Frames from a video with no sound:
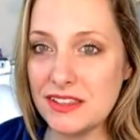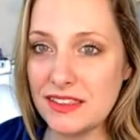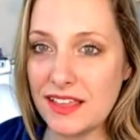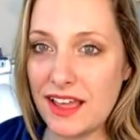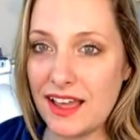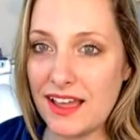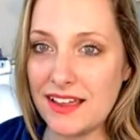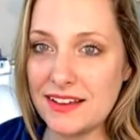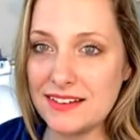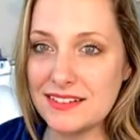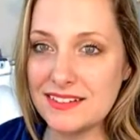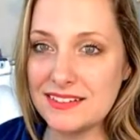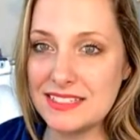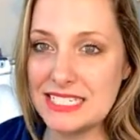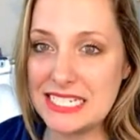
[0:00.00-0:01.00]
that
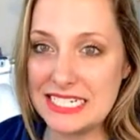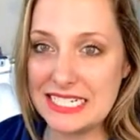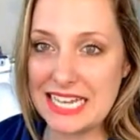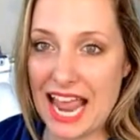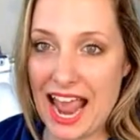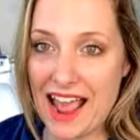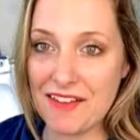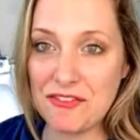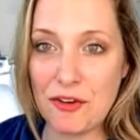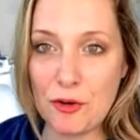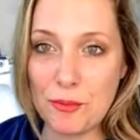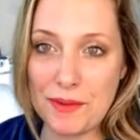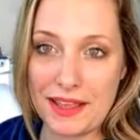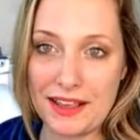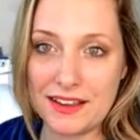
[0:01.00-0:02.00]
didn't have home
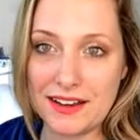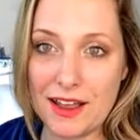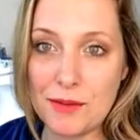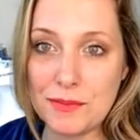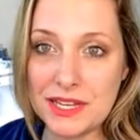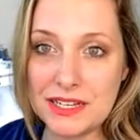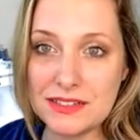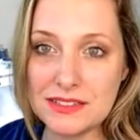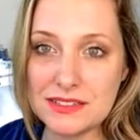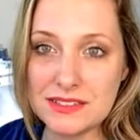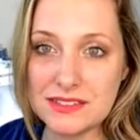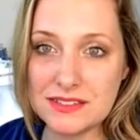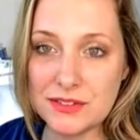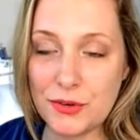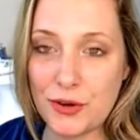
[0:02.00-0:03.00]

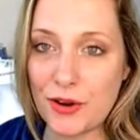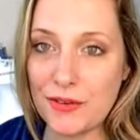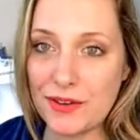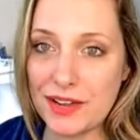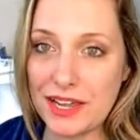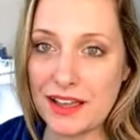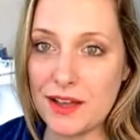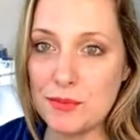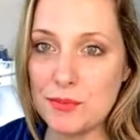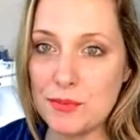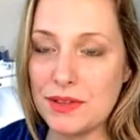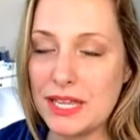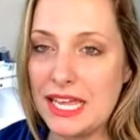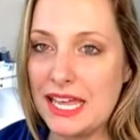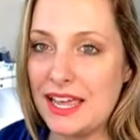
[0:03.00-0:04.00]
economics growing up.
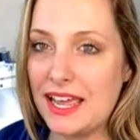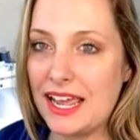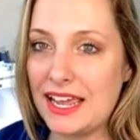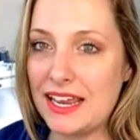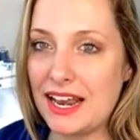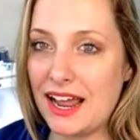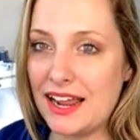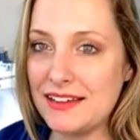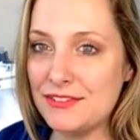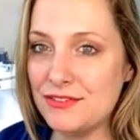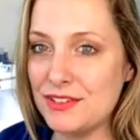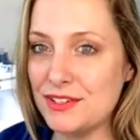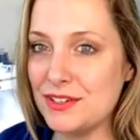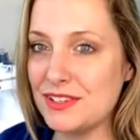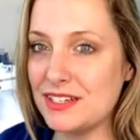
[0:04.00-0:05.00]
And I
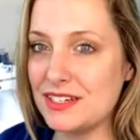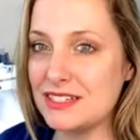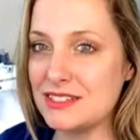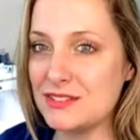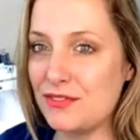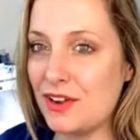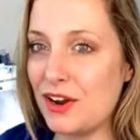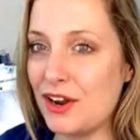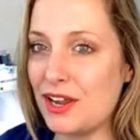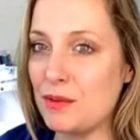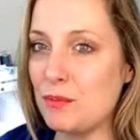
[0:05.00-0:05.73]
feel that it's very